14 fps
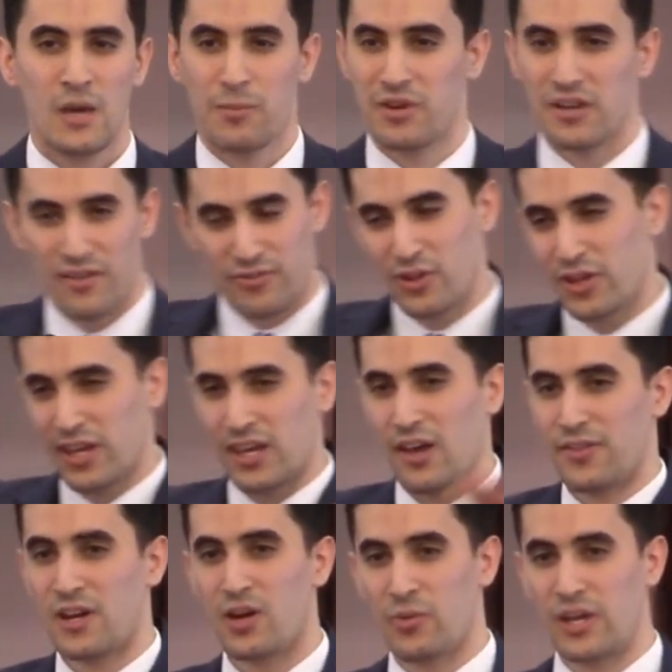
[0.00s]
But enough looking out
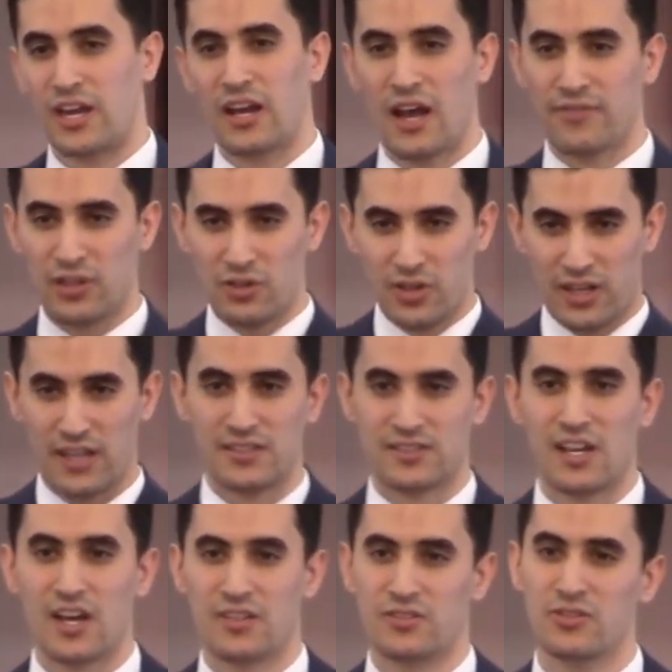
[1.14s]
there, we kind of have to look
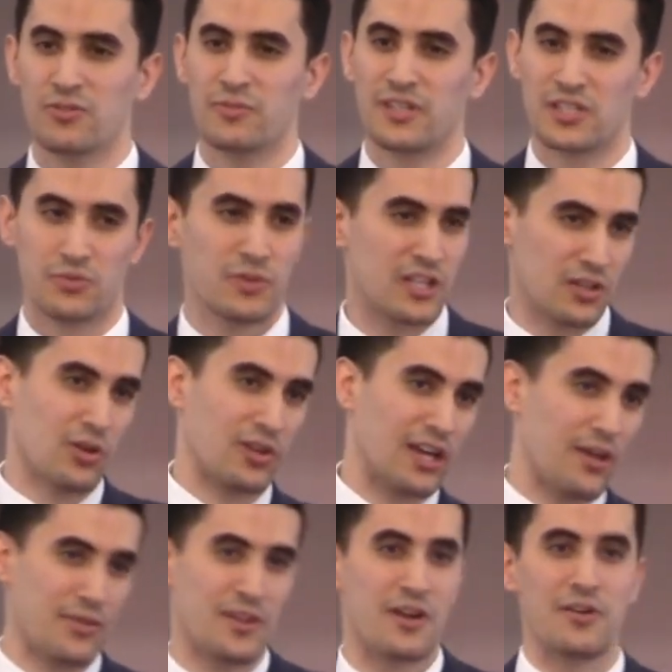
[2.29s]
inside too, because we can look
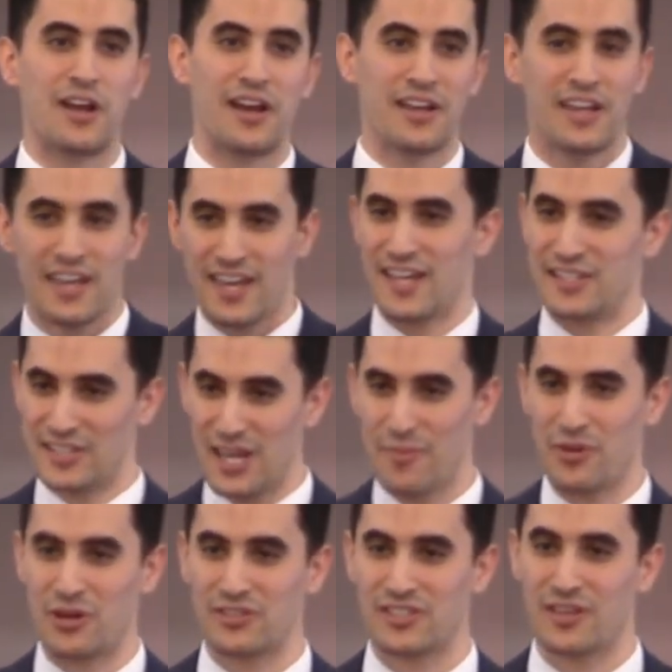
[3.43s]
out there and not
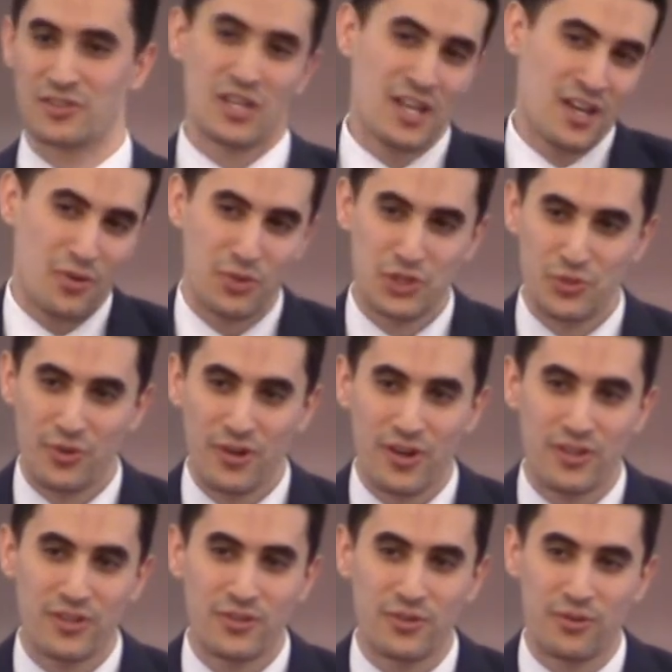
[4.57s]
examine ourselves. Which one are
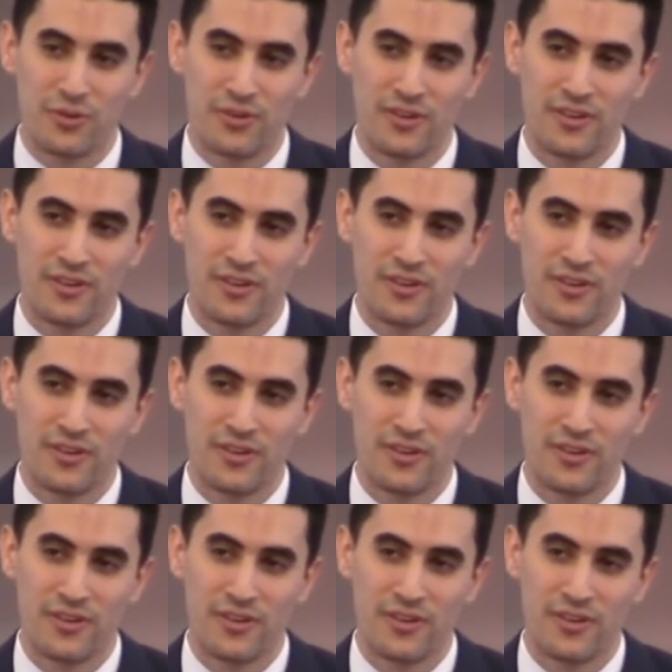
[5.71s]
you?